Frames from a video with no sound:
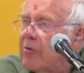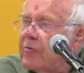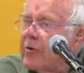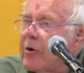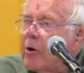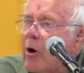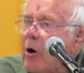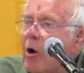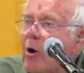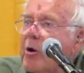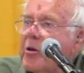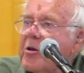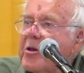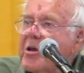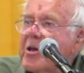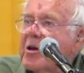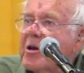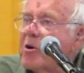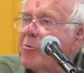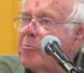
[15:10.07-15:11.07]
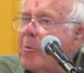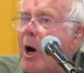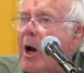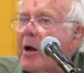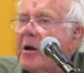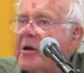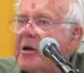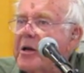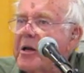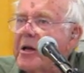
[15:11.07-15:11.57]
for all of the
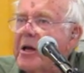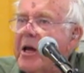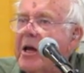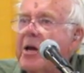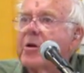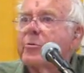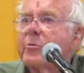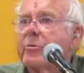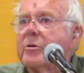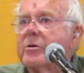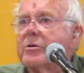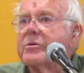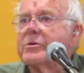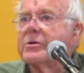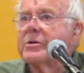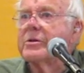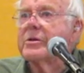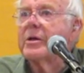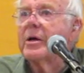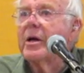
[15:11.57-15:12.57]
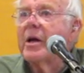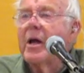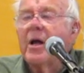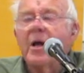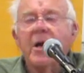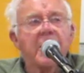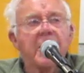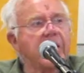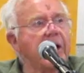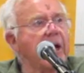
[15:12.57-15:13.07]
commodity interests.
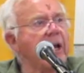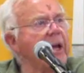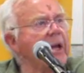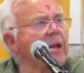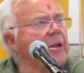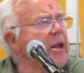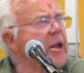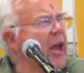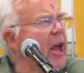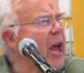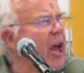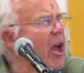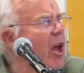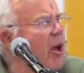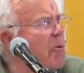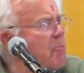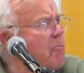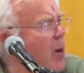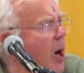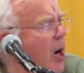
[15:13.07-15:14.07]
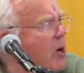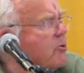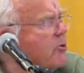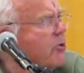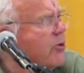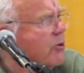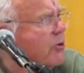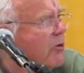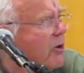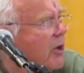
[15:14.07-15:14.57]
Did they
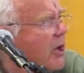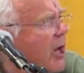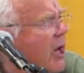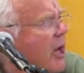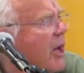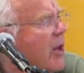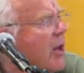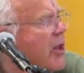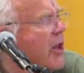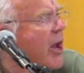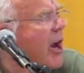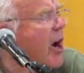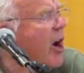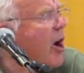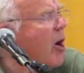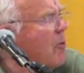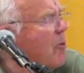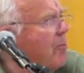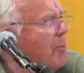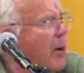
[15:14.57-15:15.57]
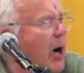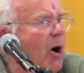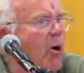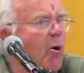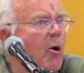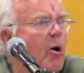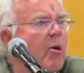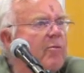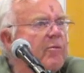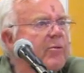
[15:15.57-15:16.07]
marshal their
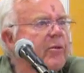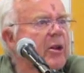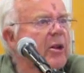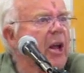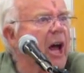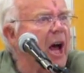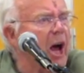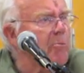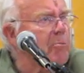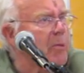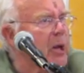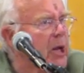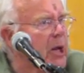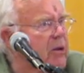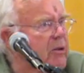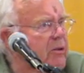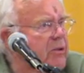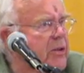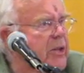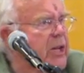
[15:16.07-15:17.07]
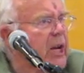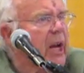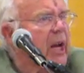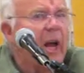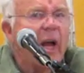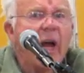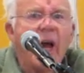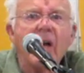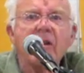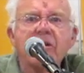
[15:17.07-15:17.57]
powerful lobbyists
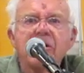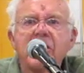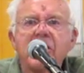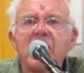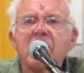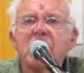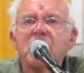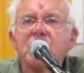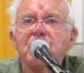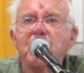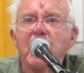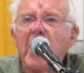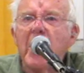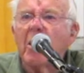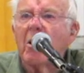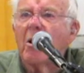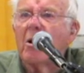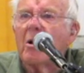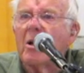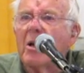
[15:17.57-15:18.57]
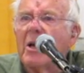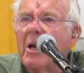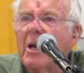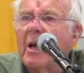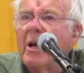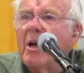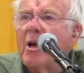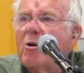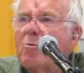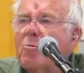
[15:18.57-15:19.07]
as this bill
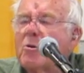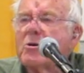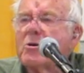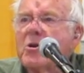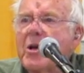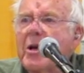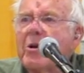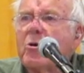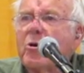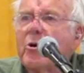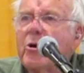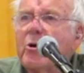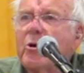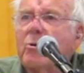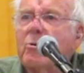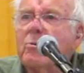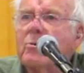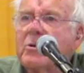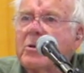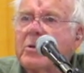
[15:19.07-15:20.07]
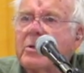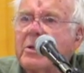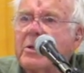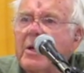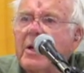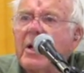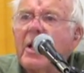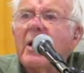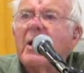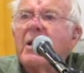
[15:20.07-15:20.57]
was introduced,
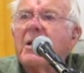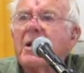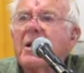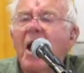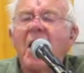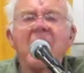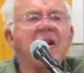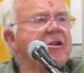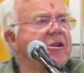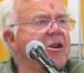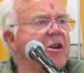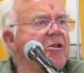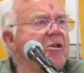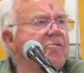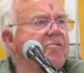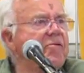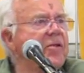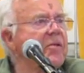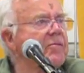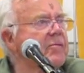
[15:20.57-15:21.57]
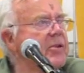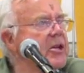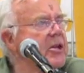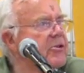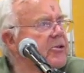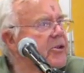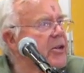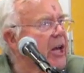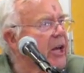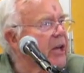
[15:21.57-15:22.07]

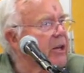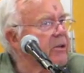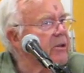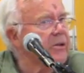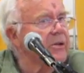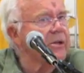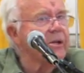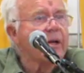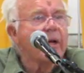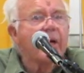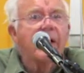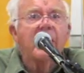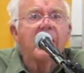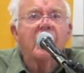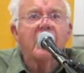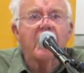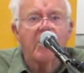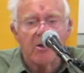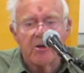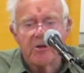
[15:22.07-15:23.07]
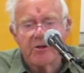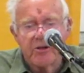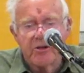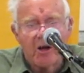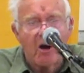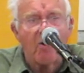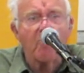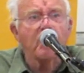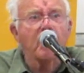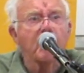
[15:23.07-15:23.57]
1956?
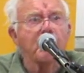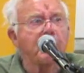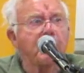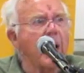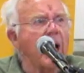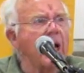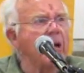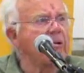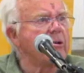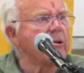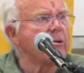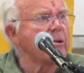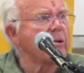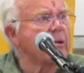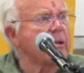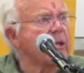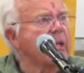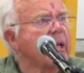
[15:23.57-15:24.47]
Several pages.